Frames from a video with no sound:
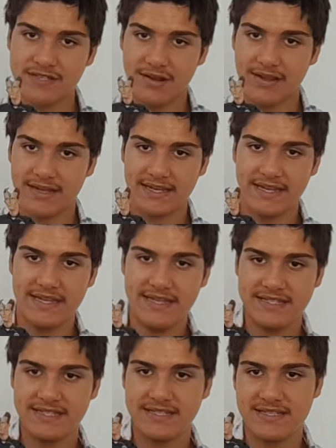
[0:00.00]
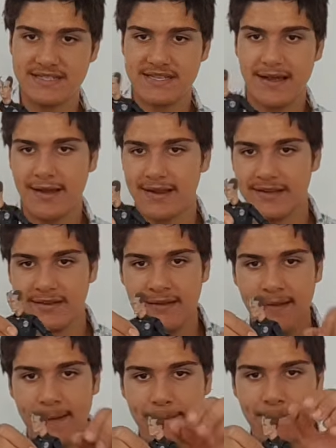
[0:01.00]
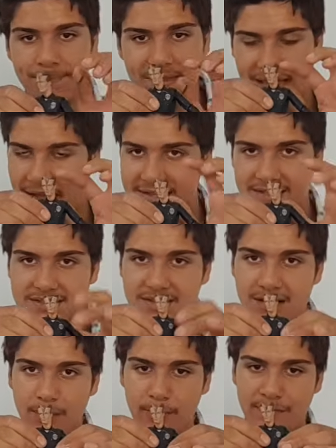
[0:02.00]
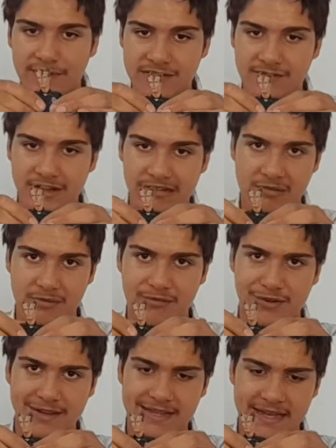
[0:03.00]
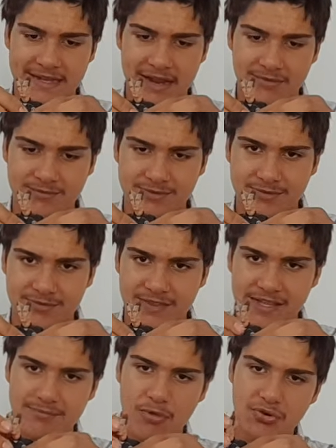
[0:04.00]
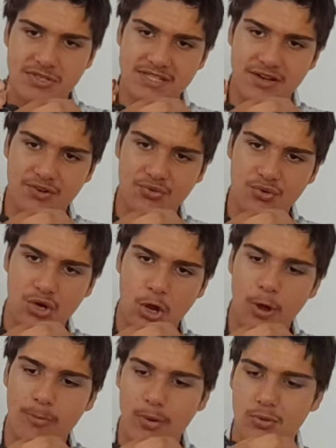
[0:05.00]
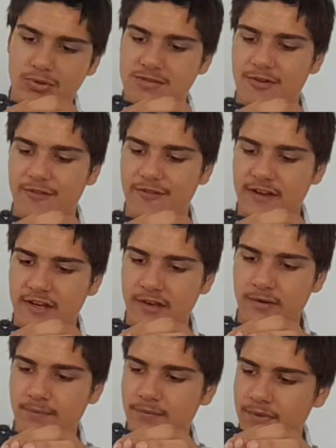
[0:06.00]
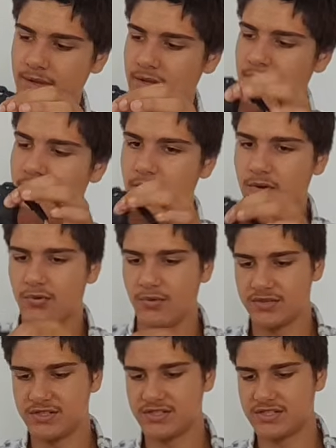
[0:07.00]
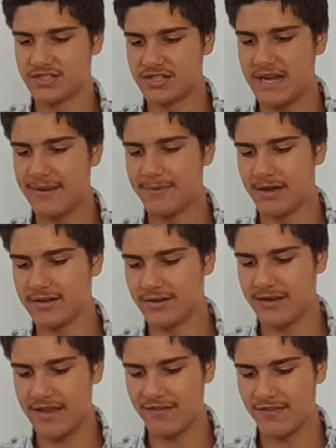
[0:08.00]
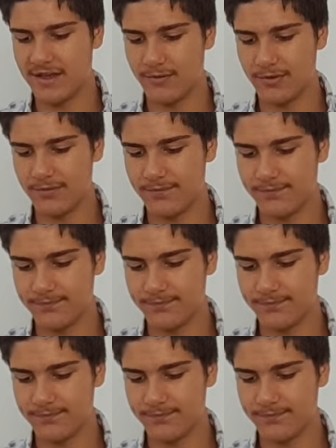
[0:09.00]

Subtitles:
to like each side, that doesn't come with this figure, I'm afraid. That comes with the Motorcycle Cop Ultimate figure, which is a shame that I don't have that one.